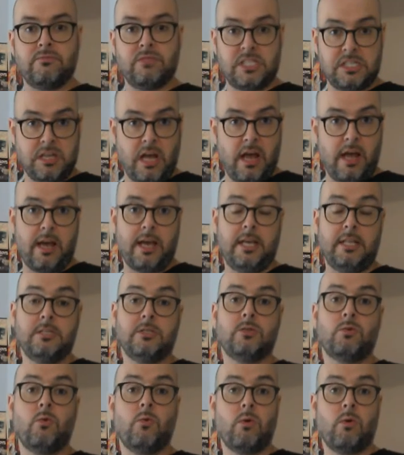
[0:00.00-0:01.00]

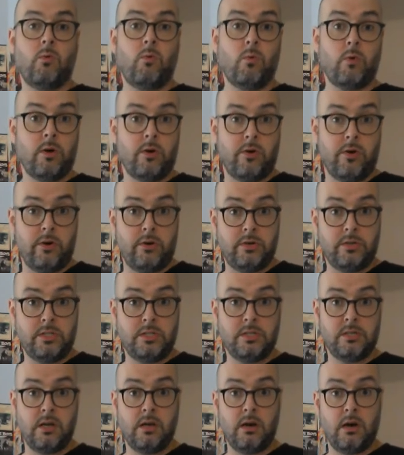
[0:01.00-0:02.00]
signs or
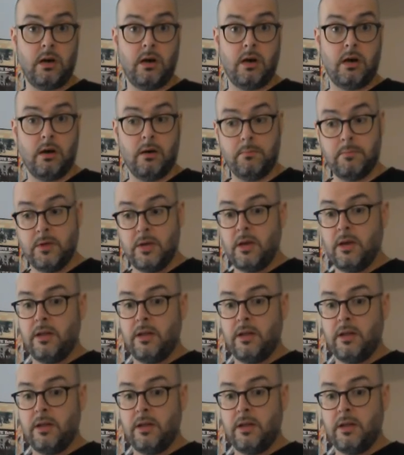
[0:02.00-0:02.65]
words um,